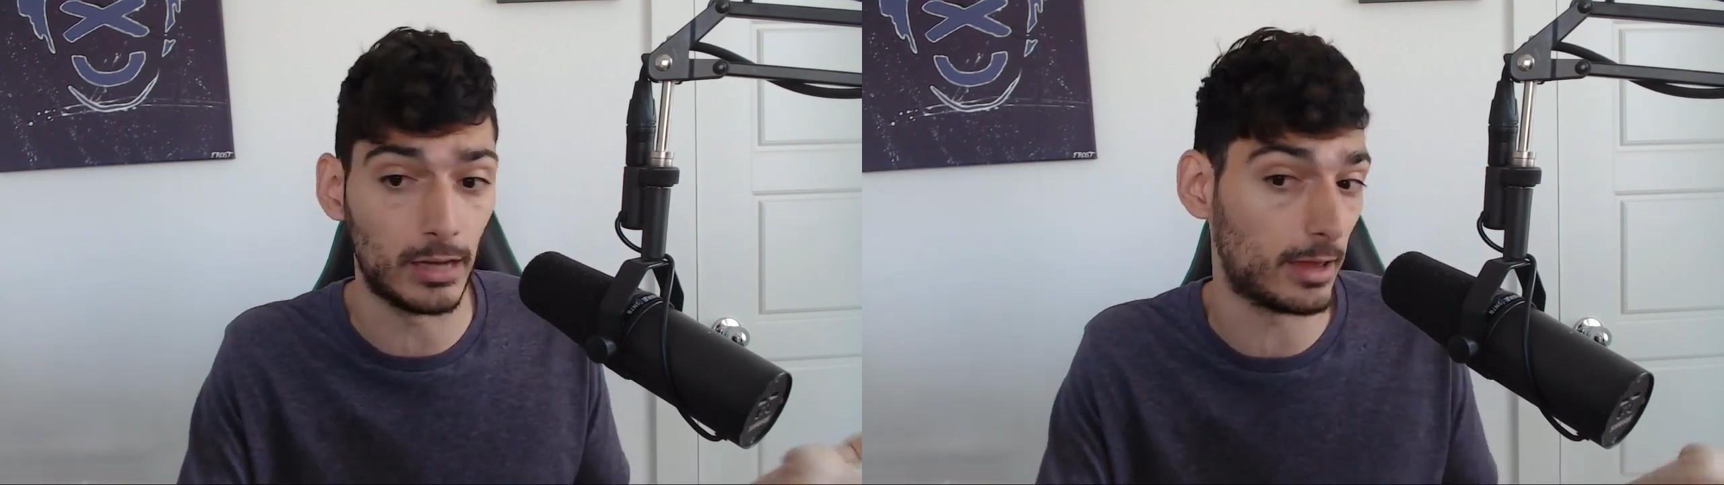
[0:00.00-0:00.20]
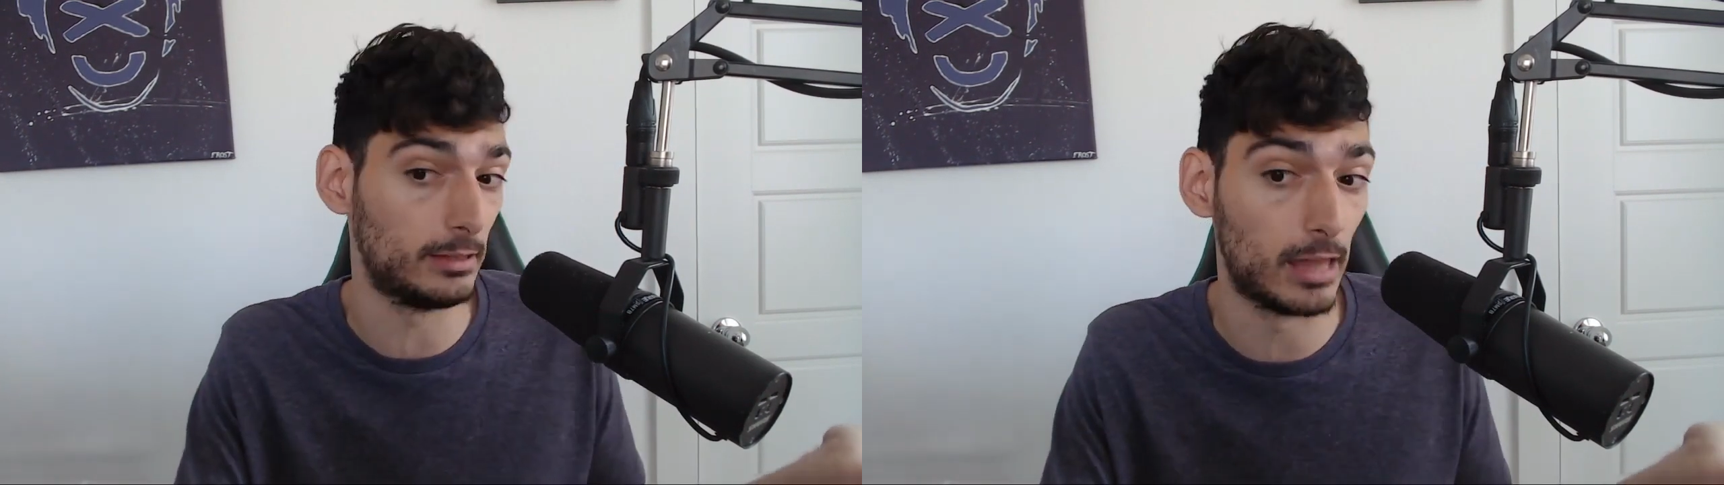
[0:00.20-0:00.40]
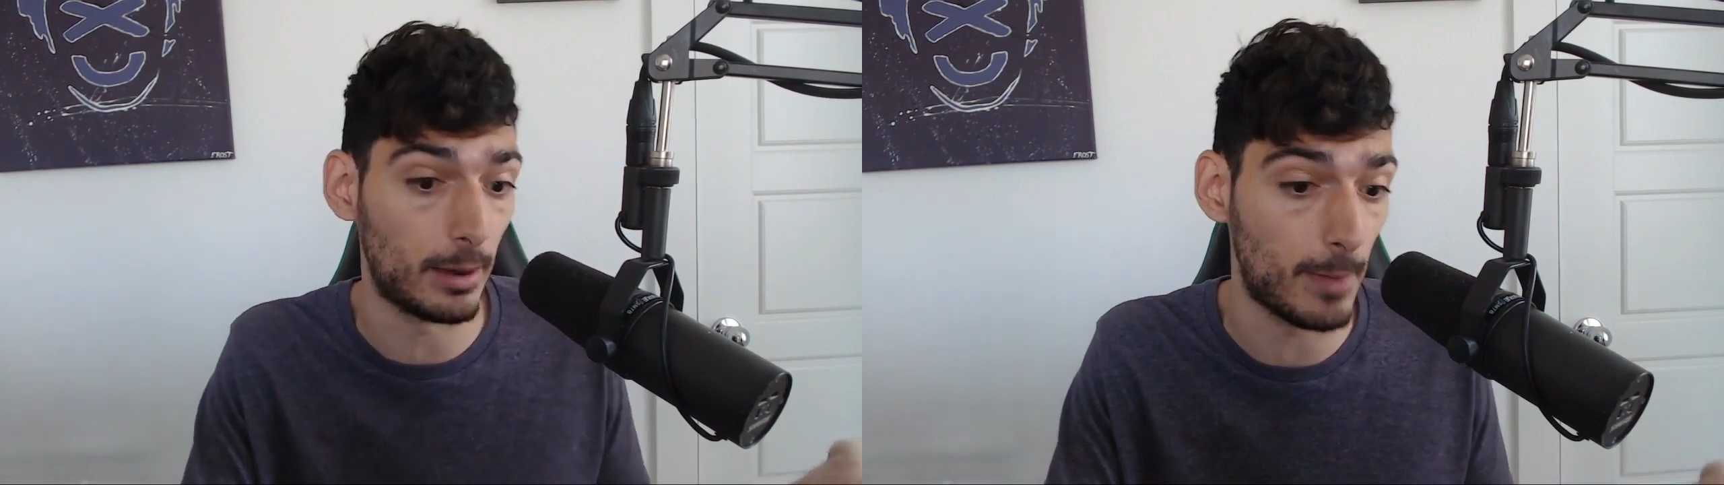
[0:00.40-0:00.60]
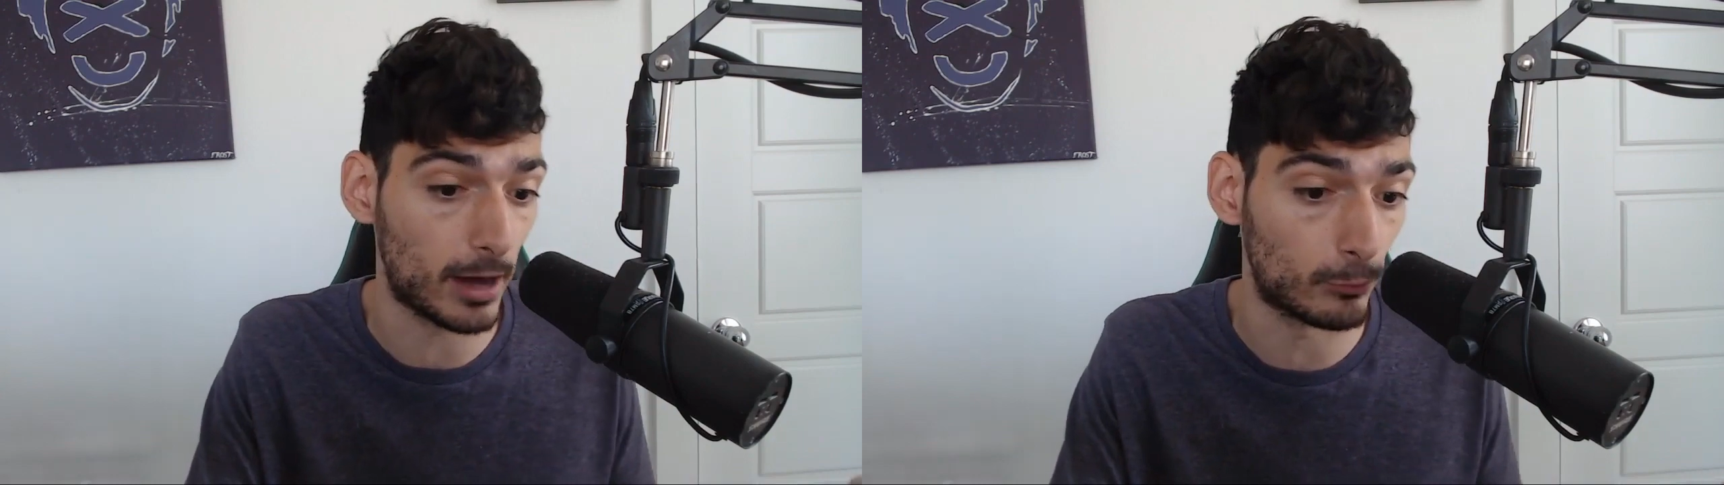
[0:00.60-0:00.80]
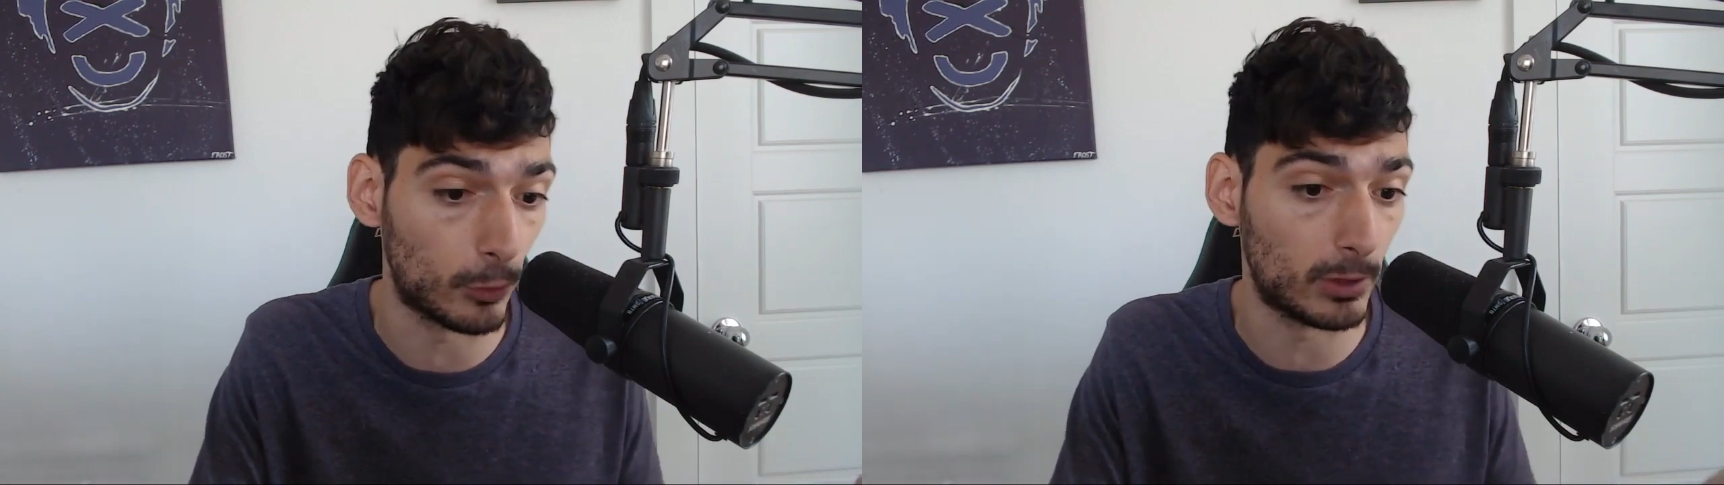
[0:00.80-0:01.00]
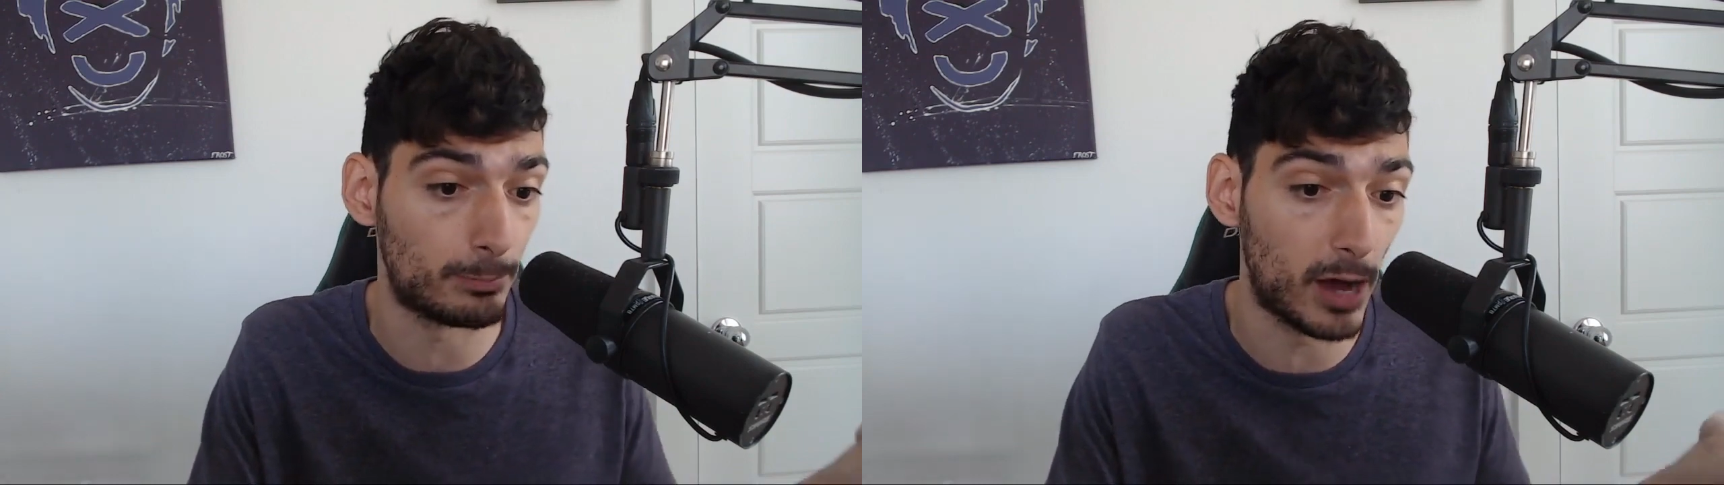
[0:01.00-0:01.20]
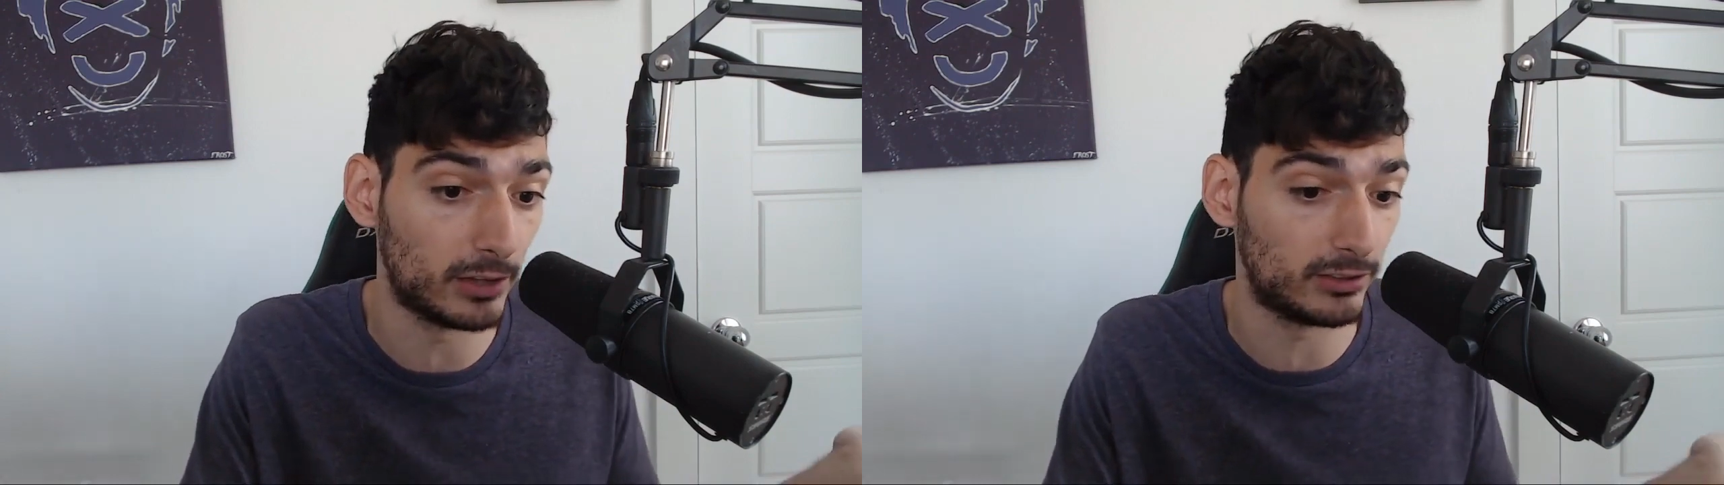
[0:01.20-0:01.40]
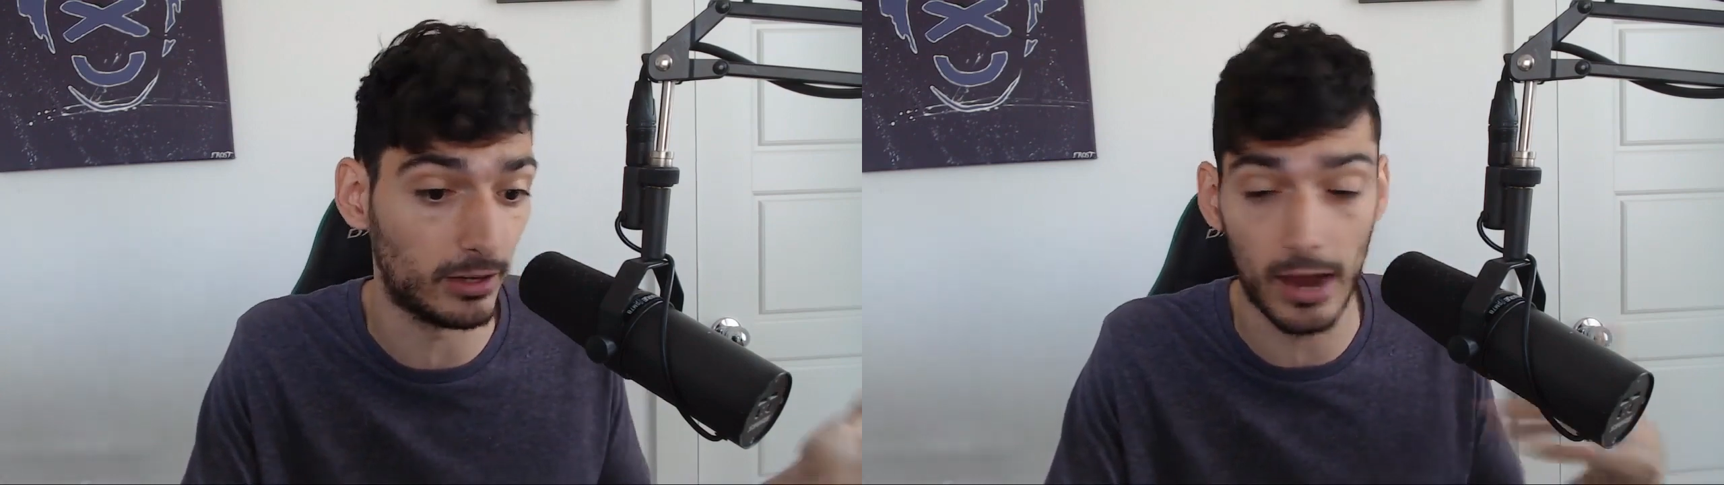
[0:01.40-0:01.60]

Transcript: I eat a lot of macaroni and pasta